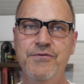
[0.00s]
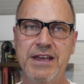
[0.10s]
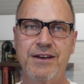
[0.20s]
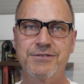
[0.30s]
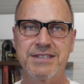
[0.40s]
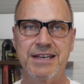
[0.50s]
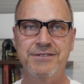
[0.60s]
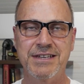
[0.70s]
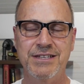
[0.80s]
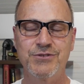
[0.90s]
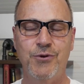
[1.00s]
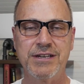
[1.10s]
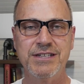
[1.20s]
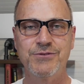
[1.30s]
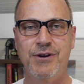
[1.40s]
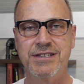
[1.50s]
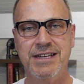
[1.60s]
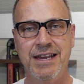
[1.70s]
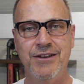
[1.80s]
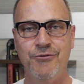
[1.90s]
vehicle sales in twenty
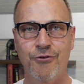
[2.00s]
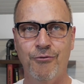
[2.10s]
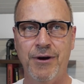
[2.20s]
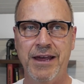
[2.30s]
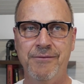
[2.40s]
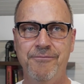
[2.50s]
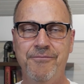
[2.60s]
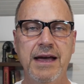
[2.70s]
twenty in Norway.